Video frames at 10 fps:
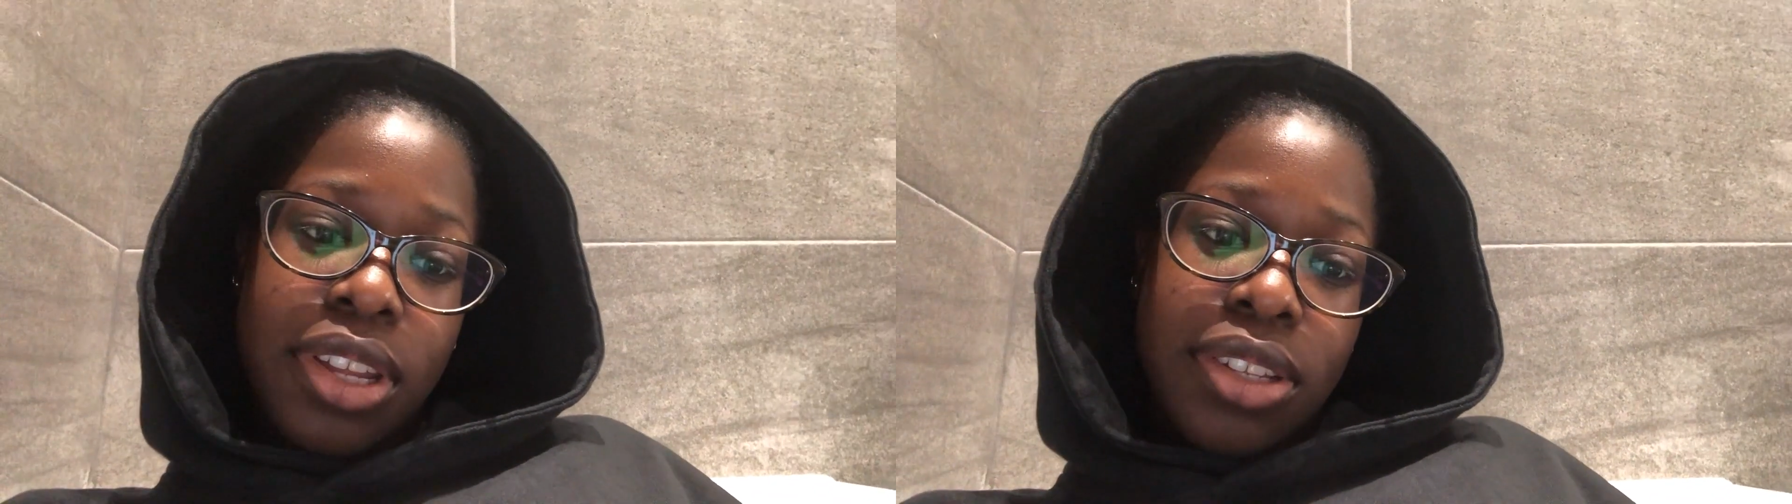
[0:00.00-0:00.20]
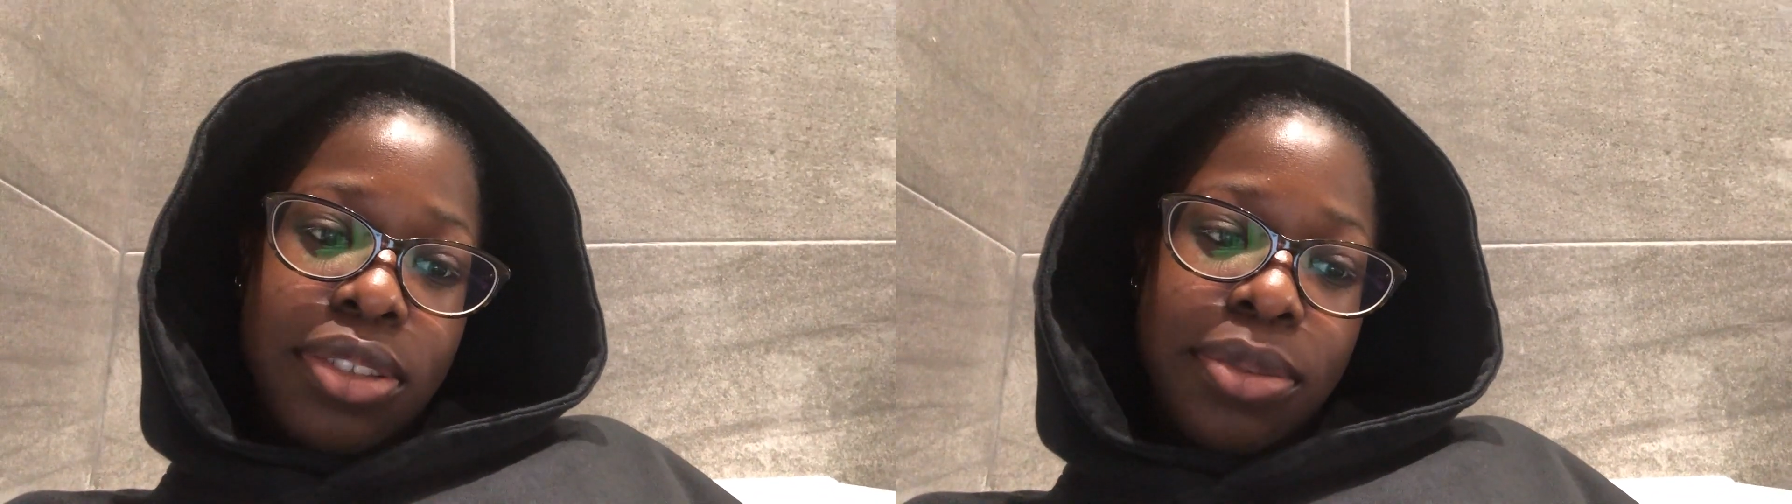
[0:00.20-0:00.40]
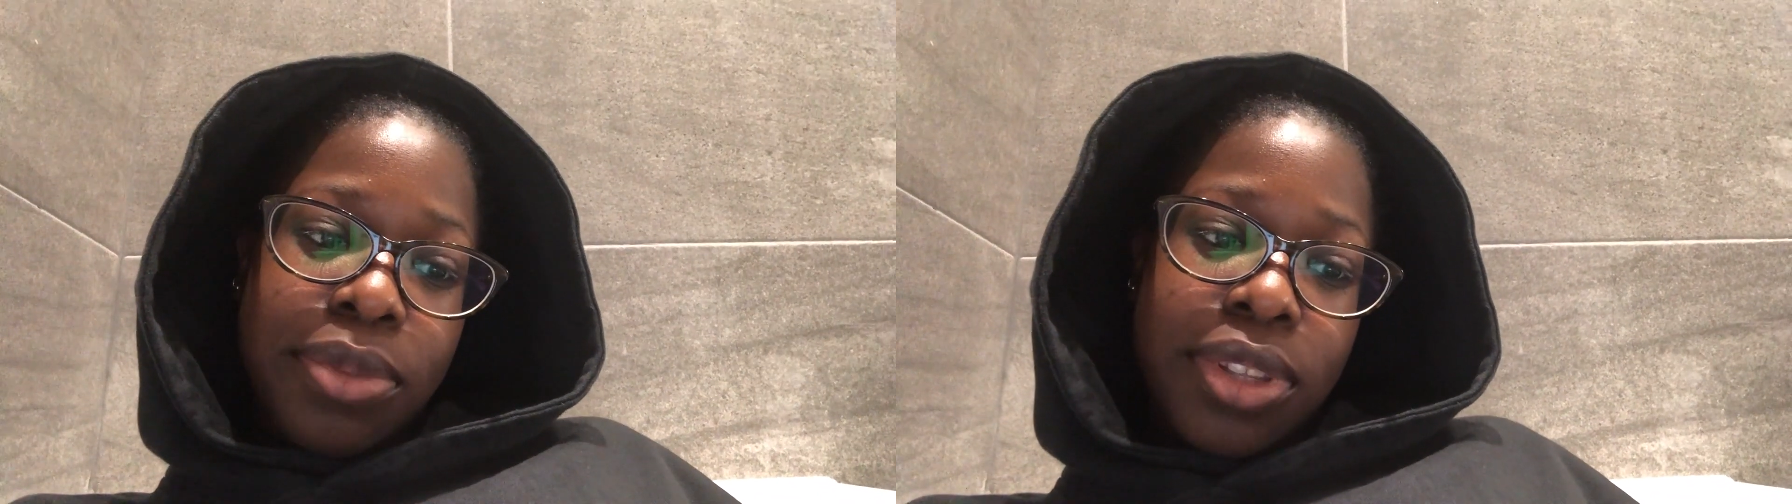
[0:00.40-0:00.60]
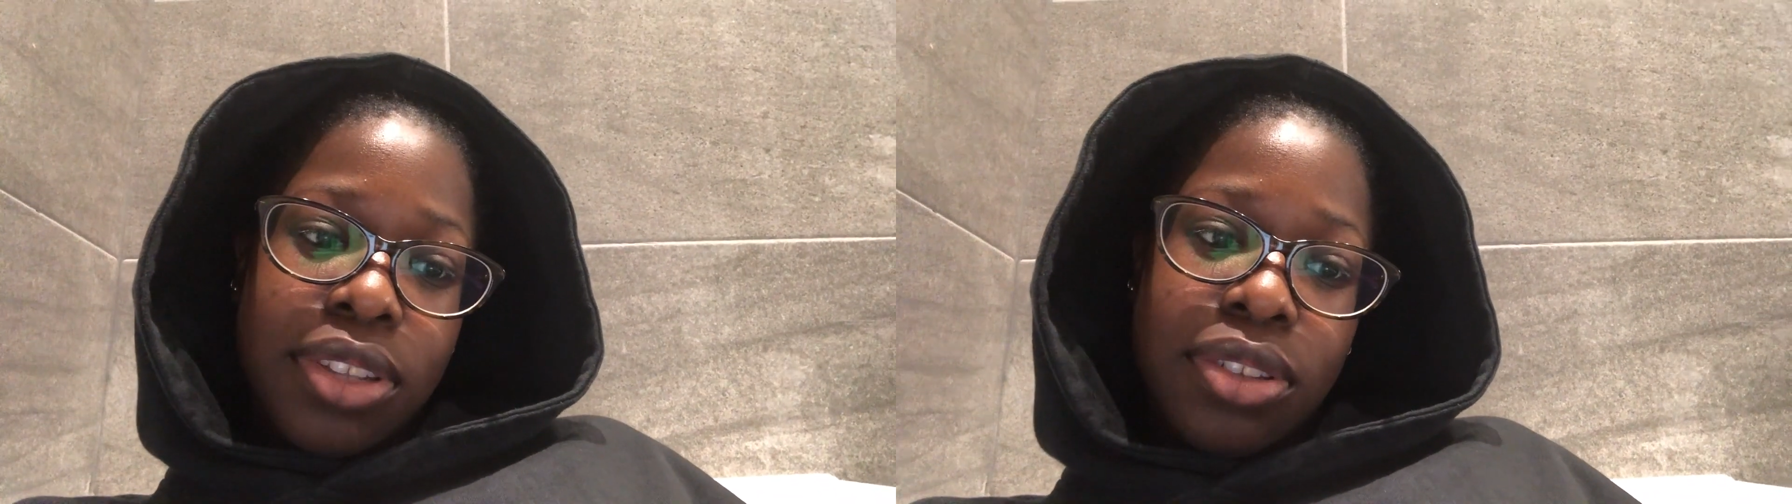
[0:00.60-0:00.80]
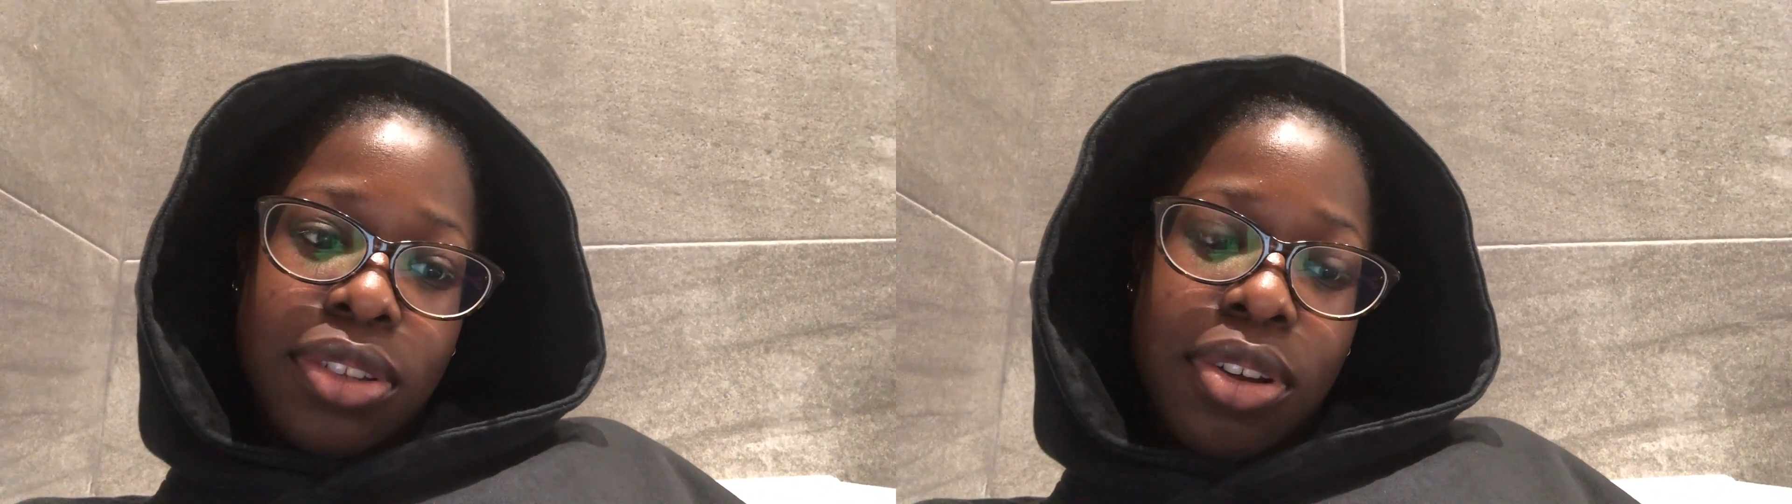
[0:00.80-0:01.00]
some
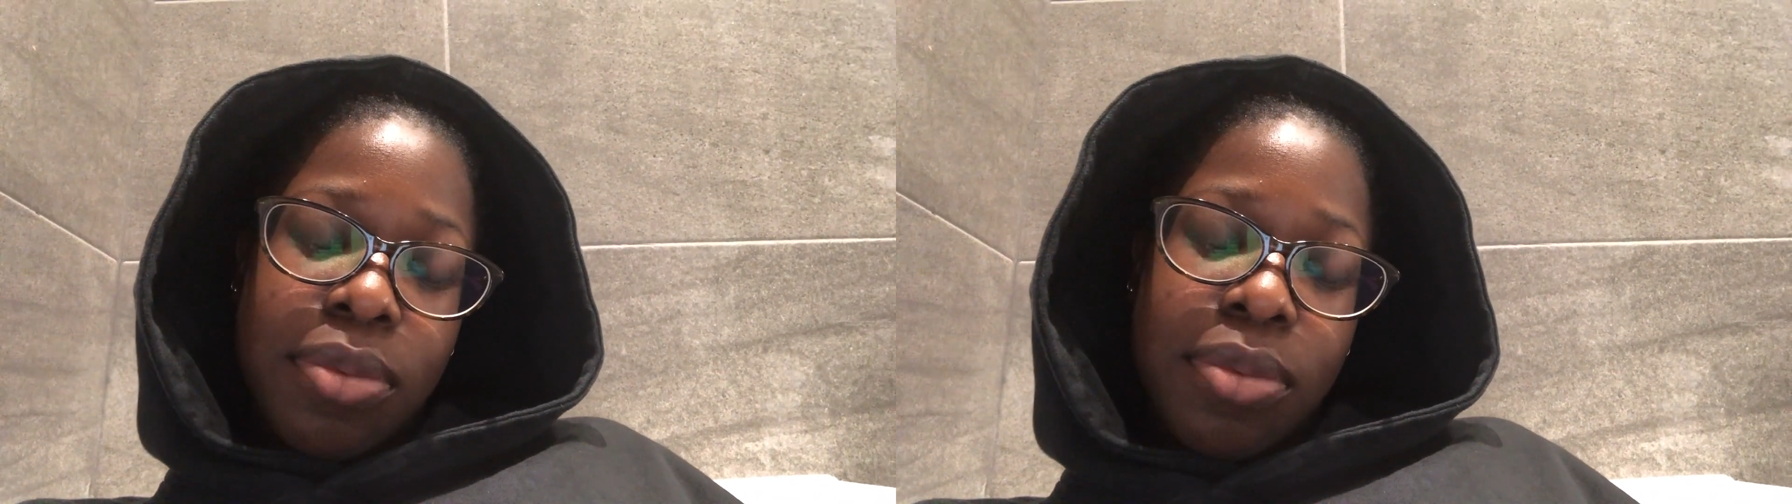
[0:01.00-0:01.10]
things to come.